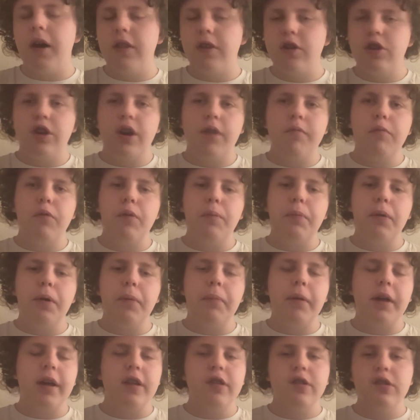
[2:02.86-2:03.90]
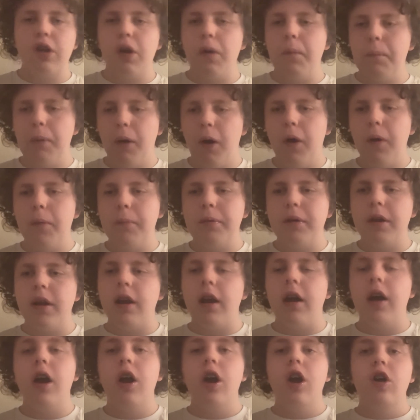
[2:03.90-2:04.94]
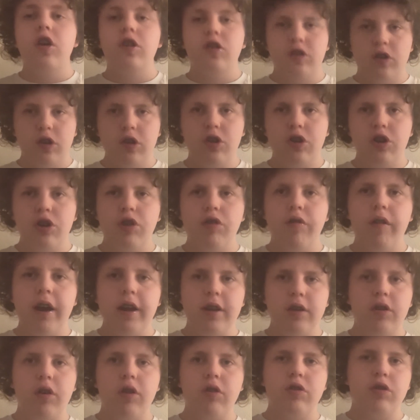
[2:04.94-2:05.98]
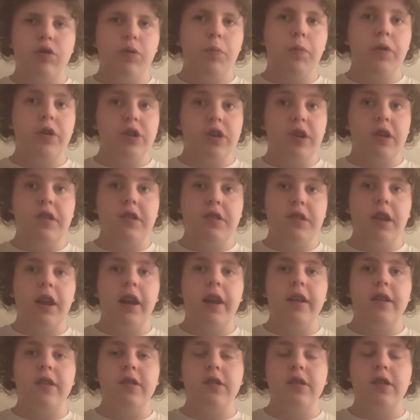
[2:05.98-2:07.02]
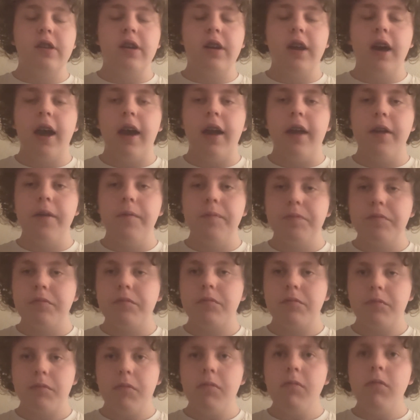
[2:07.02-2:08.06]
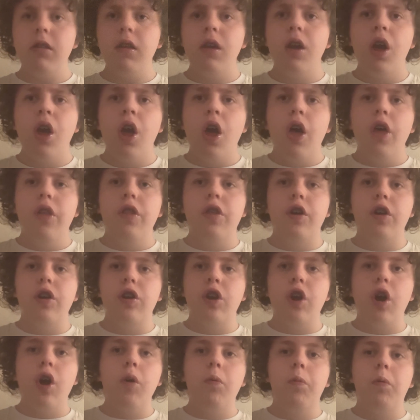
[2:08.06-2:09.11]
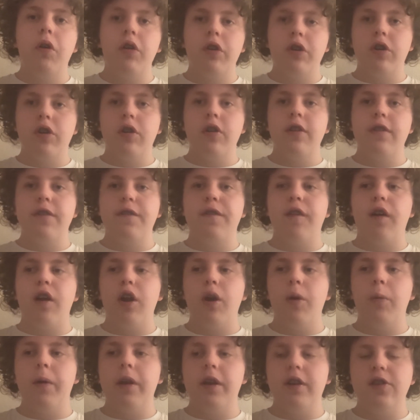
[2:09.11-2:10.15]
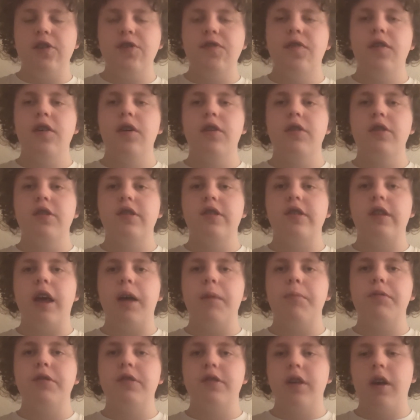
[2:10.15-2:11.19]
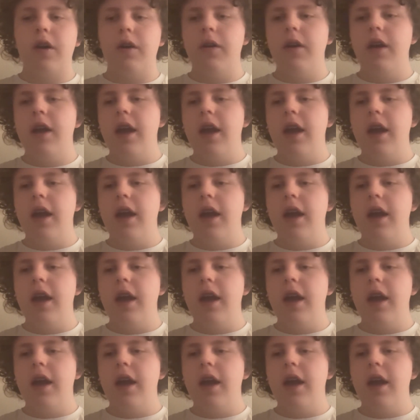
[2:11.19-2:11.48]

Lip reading: the general public, so popular, such a great Doctor, which he still is today, that no one could follow in his footsteps. So